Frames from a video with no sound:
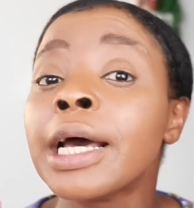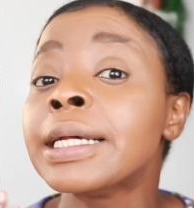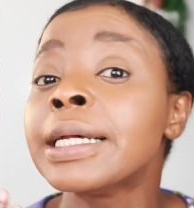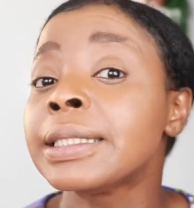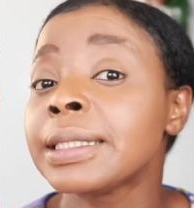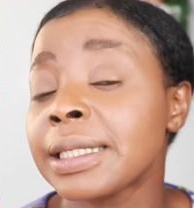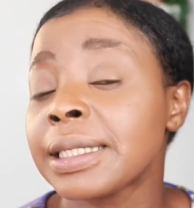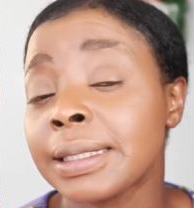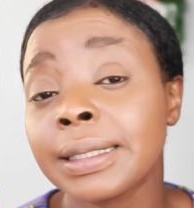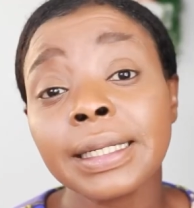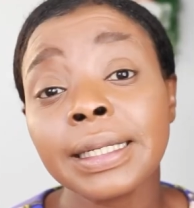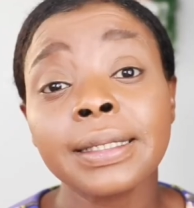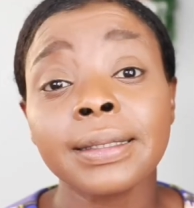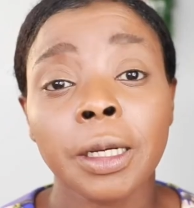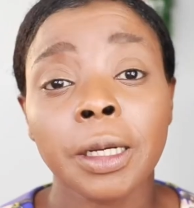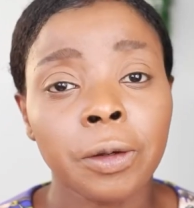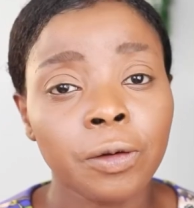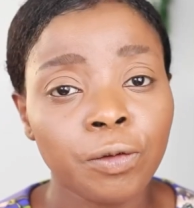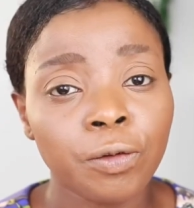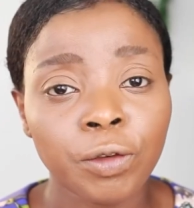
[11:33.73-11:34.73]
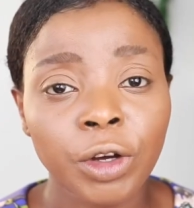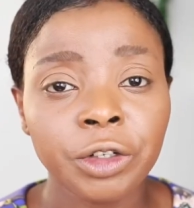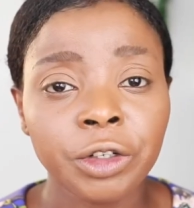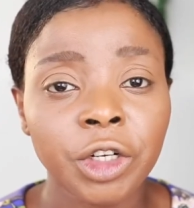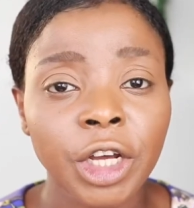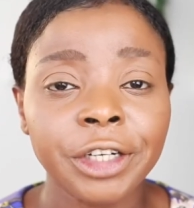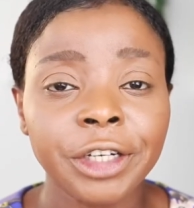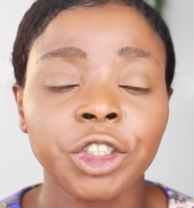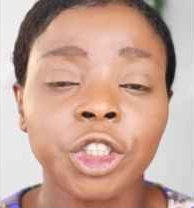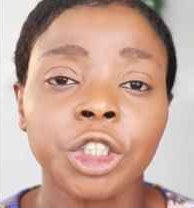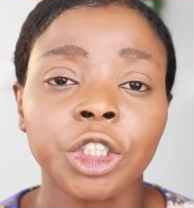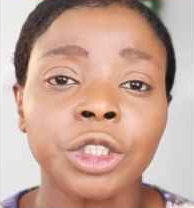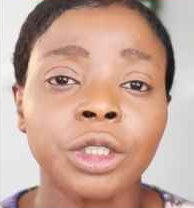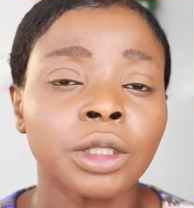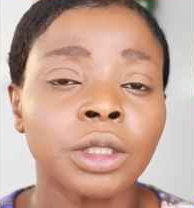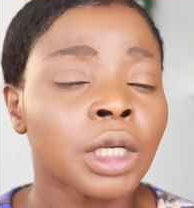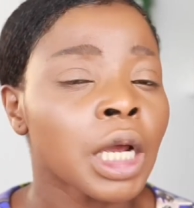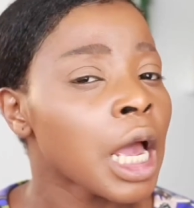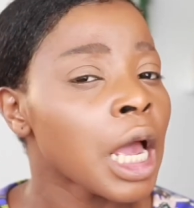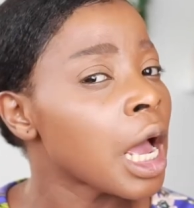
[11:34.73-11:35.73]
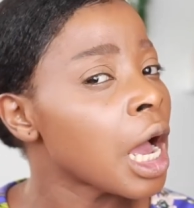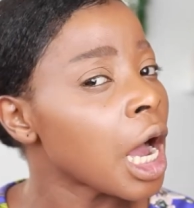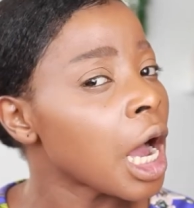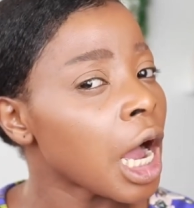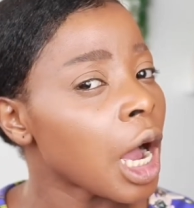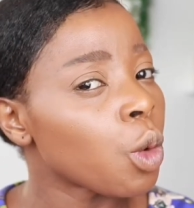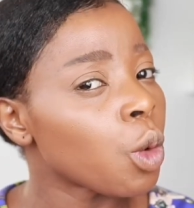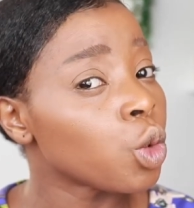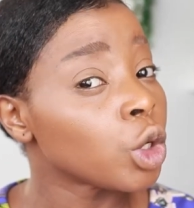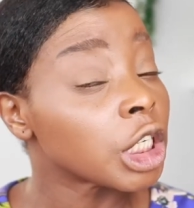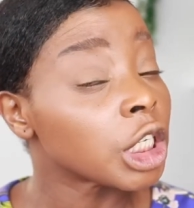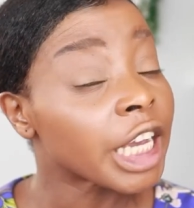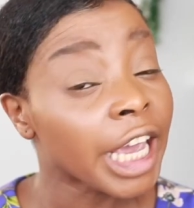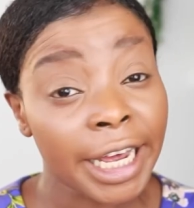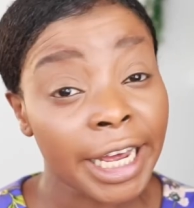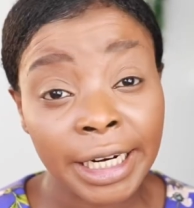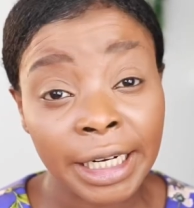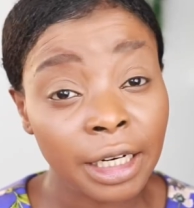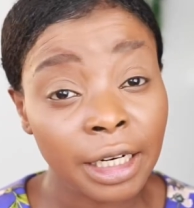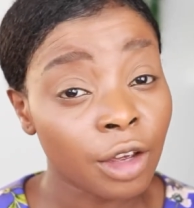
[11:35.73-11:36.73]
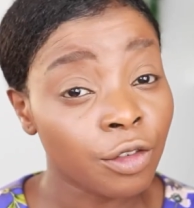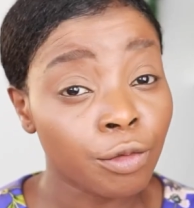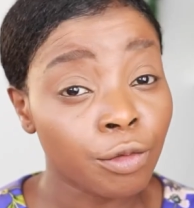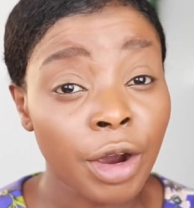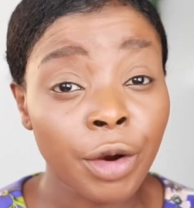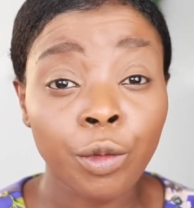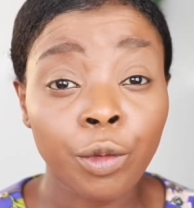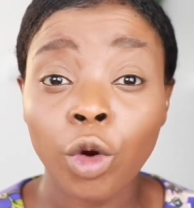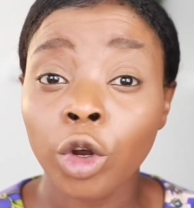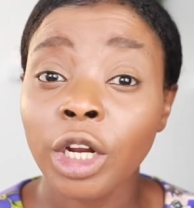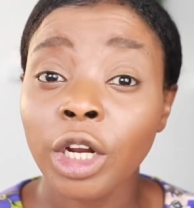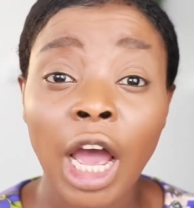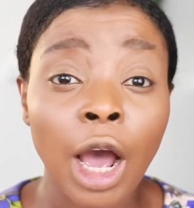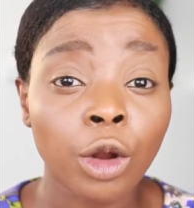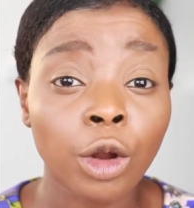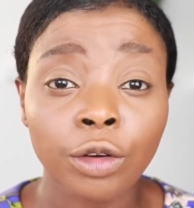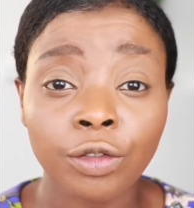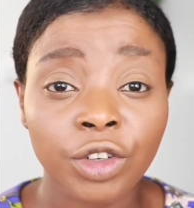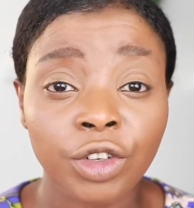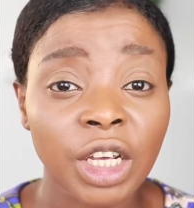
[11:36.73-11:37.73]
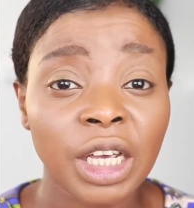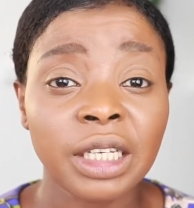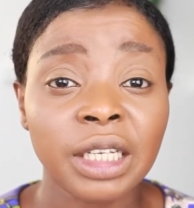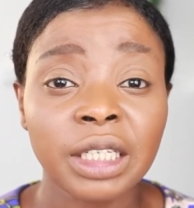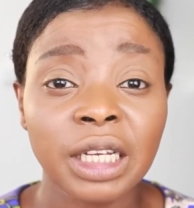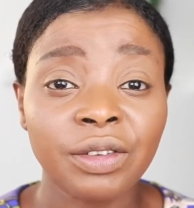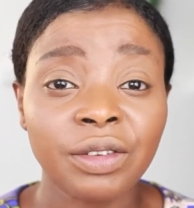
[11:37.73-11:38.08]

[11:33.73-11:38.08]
this is a good foundation. I would get it if I run out of this.